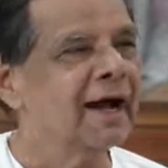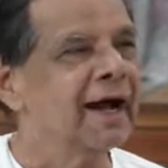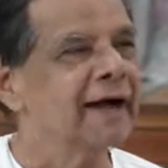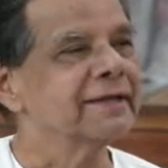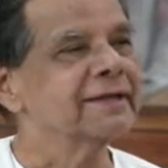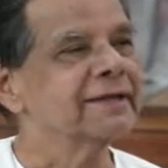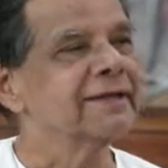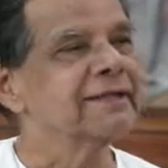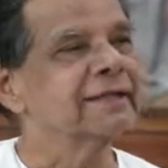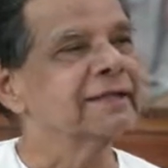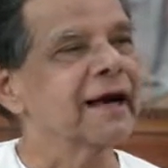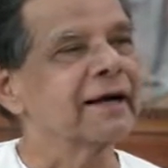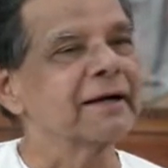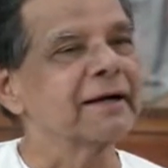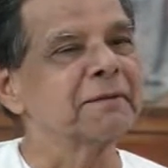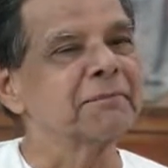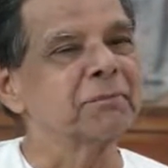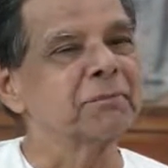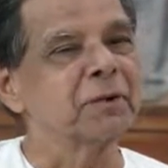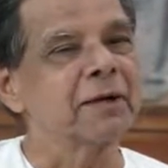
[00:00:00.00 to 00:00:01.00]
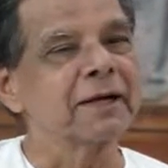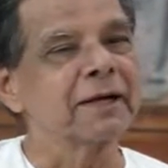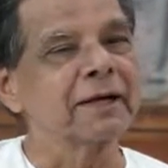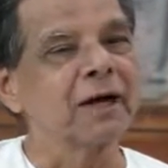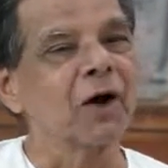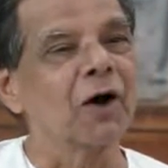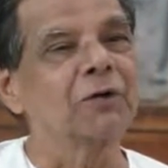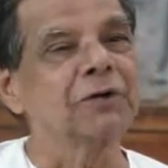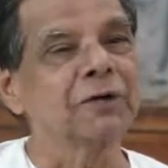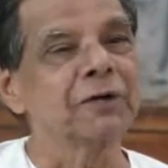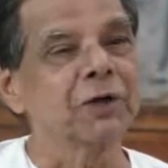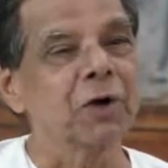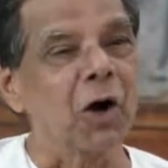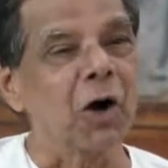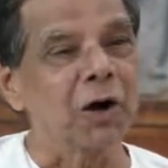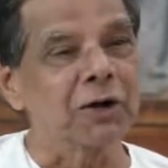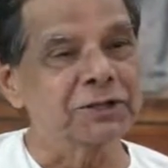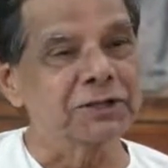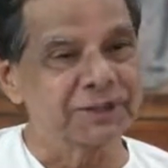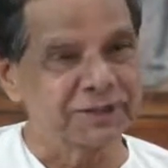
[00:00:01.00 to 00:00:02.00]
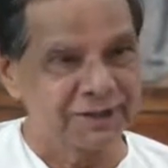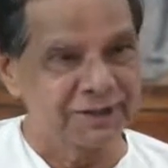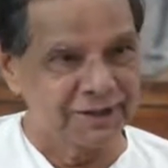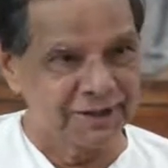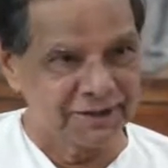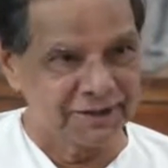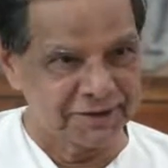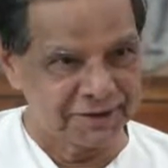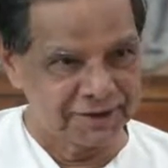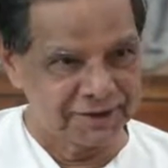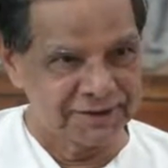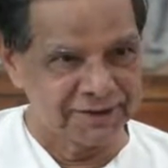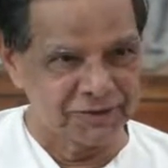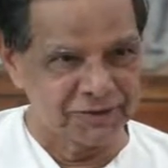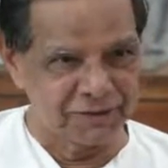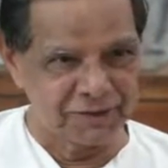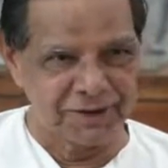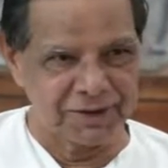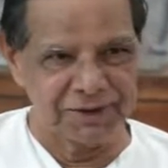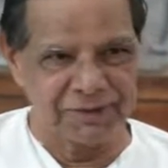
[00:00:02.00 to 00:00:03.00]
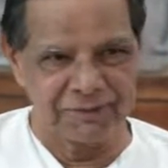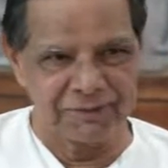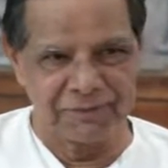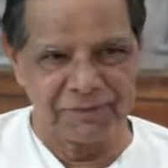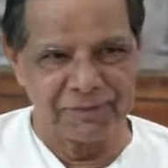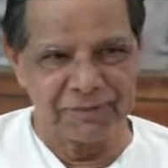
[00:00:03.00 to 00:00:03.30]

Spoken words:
and she started putting down the God's ear in this world,